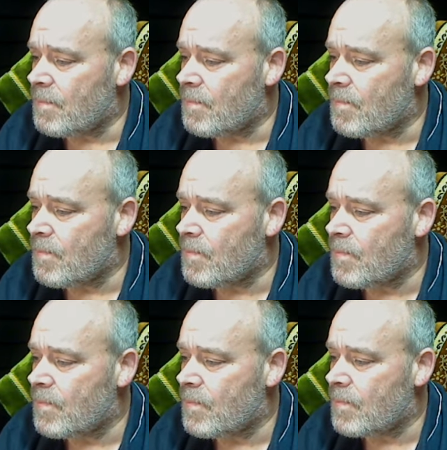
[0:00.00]

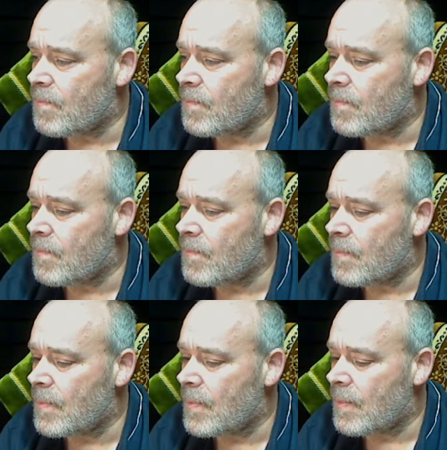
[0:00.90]

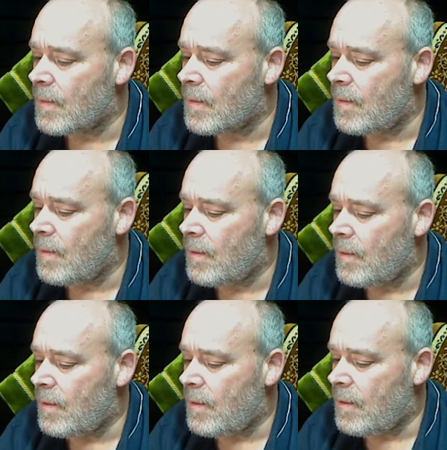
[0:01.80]

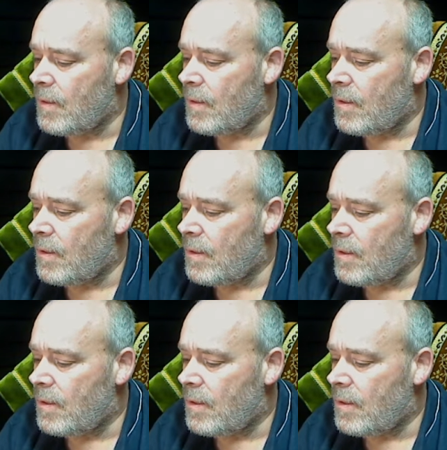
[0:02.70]
Nobody speaks.